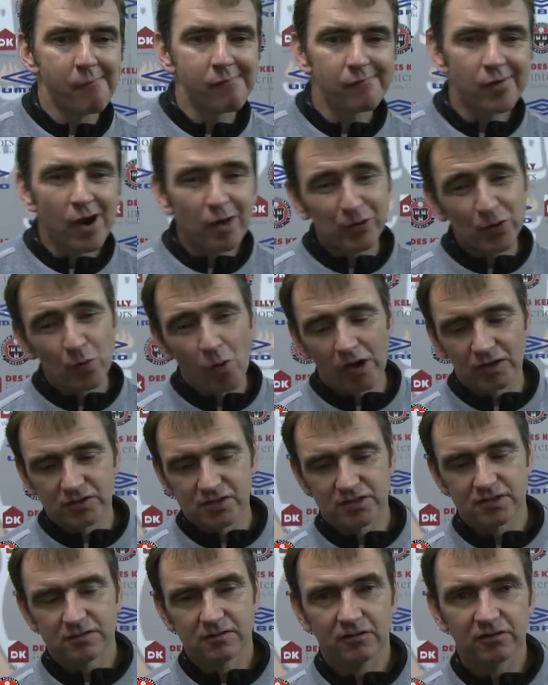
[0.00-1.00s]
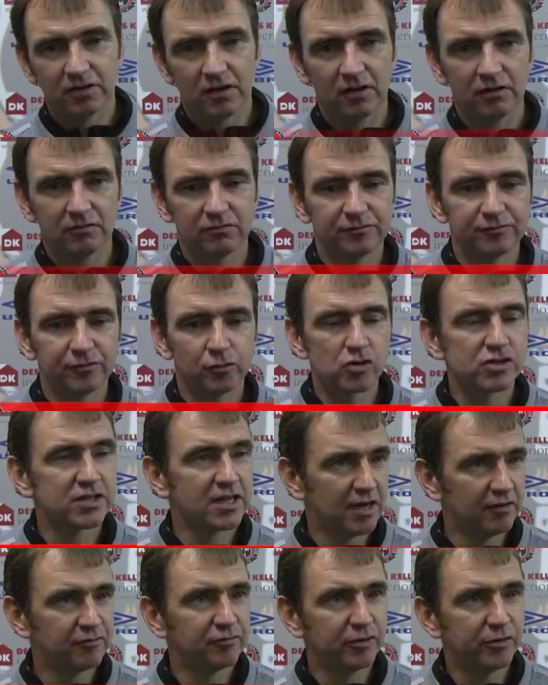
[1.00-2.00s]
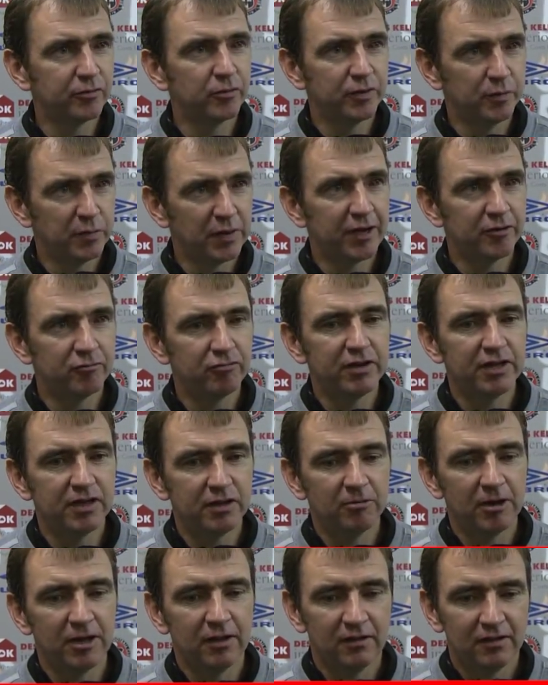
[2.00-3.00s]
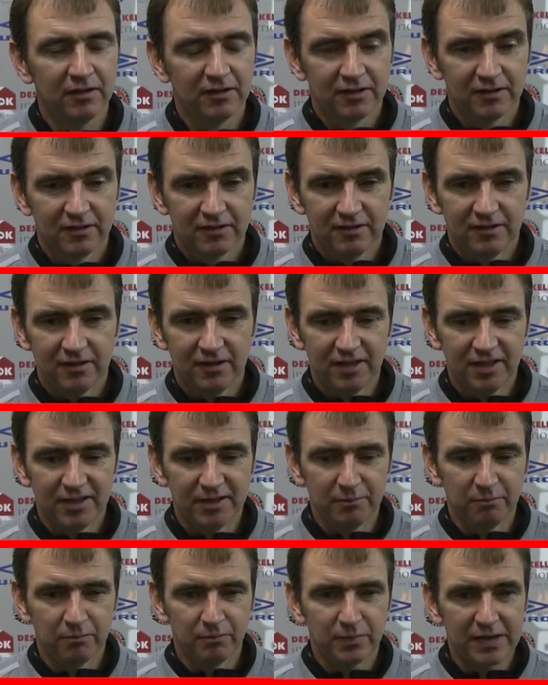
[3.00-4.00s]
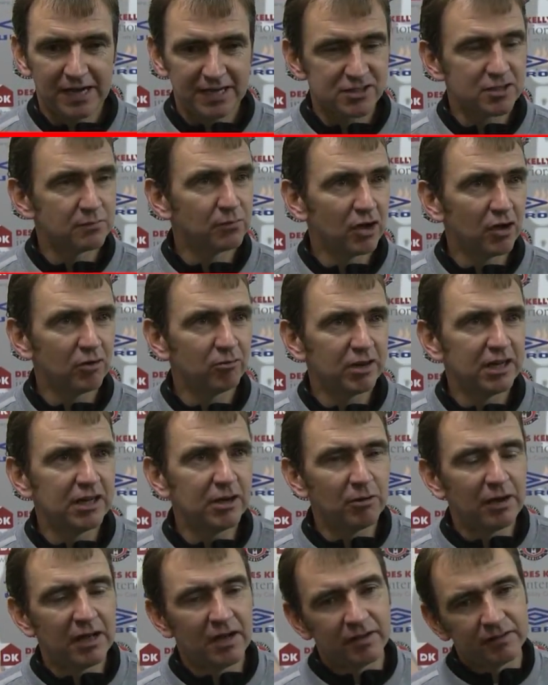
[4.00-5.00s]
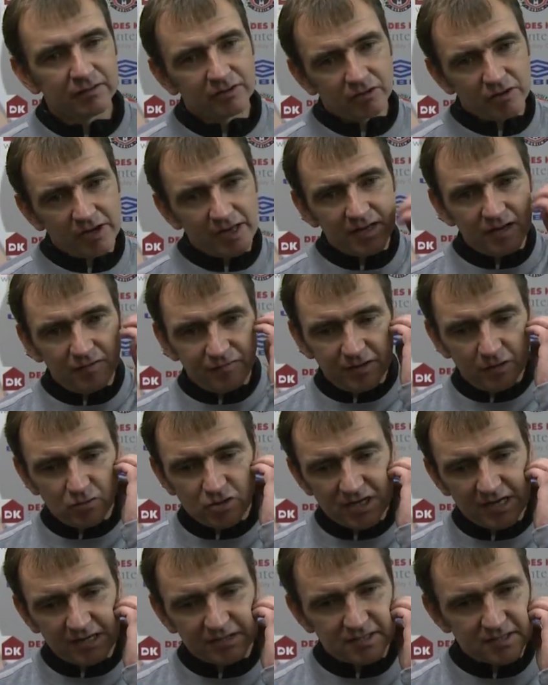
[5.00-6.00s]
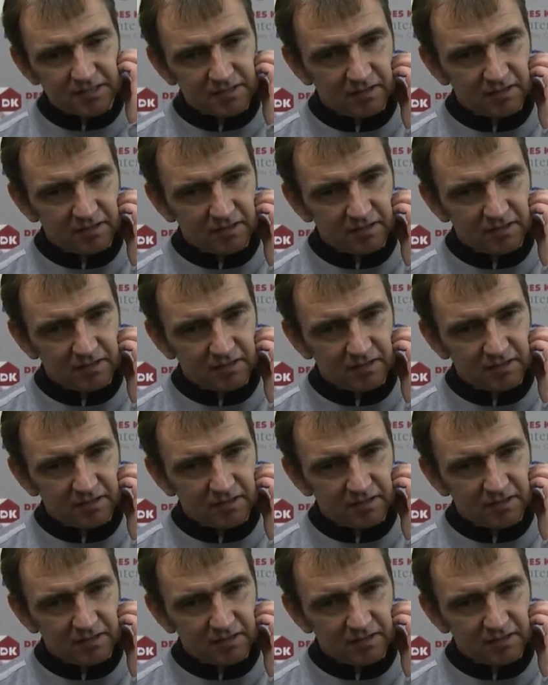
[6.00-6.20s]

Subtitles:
Probably was. I thought first half we played really well, passed the ball really well and created a few chances.